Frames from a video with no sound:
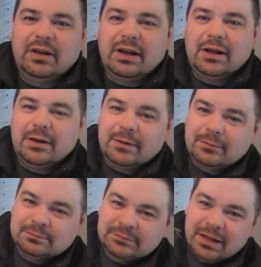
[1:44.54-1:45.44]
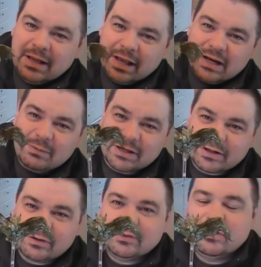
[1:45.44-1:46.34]
And I might
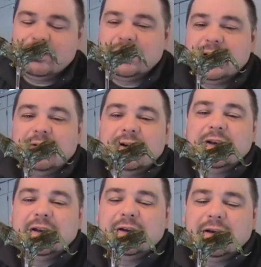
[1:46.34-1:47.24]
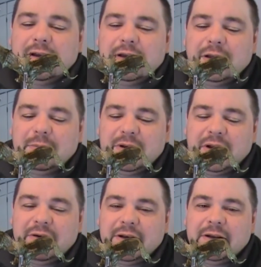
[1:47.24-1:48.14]
get around to doing that right now, but
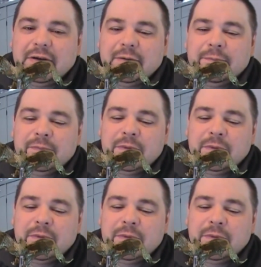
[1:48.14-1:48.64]
not right now.